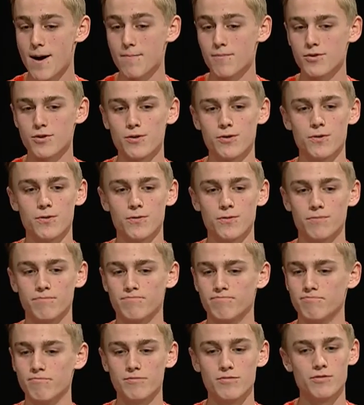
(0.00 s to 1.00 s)
You
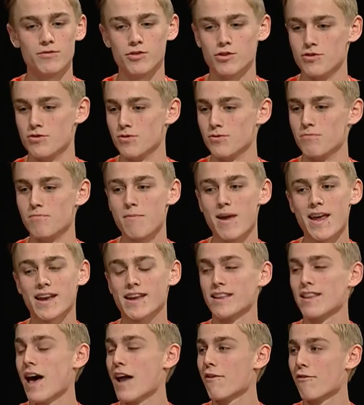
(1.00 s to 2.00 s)
make
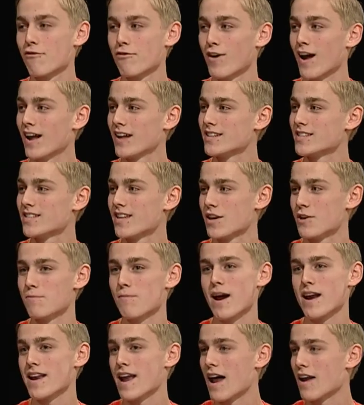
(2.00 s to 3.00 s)
a lot of friends that you
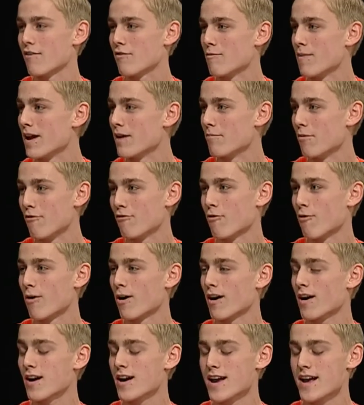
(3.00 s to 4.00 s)
might not have made
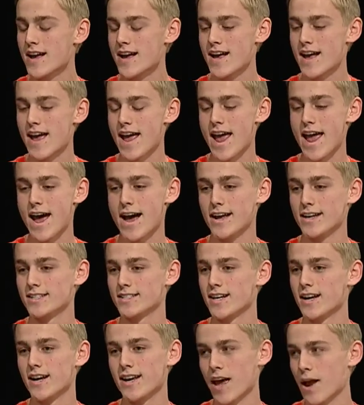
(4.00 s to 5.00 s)
before, and
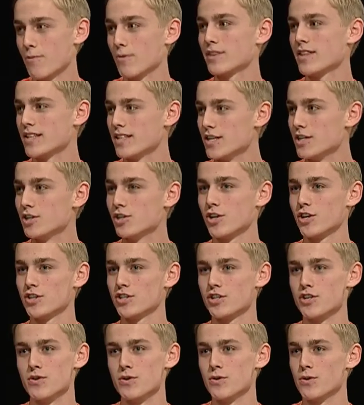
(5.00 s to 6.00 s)
again, with the
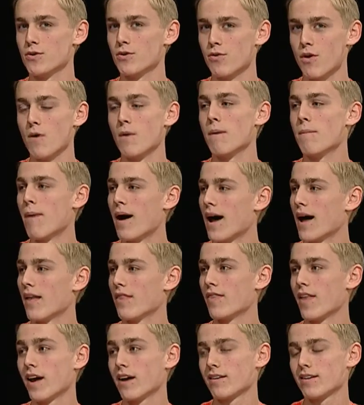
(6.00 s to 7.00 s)
teachers, you grow a
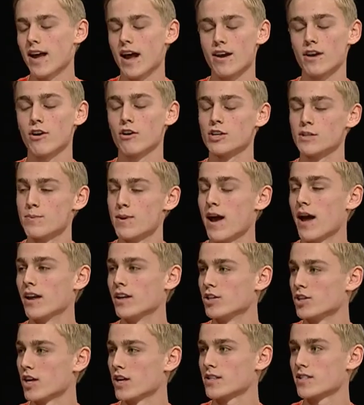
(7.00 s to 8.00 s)
bond that kind of goes beyond
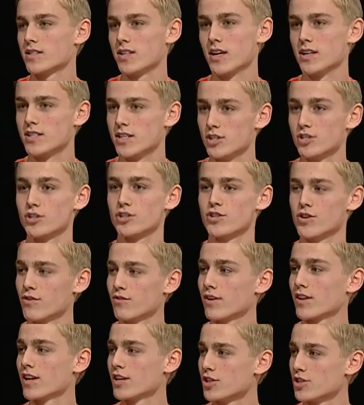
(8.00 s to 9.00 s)
just a teacher-student
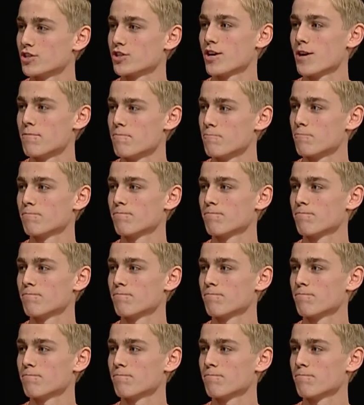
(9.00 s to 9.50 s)
relationship.